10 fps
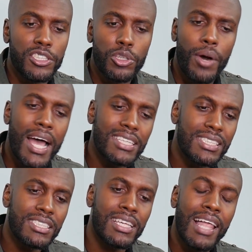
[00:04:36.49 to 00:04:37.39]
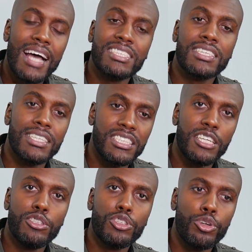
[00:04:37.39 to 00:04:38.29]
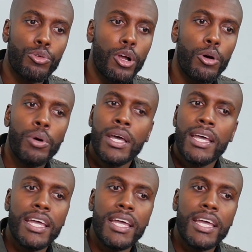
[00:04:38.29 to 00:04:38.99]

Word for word: So as this glass continues to grow,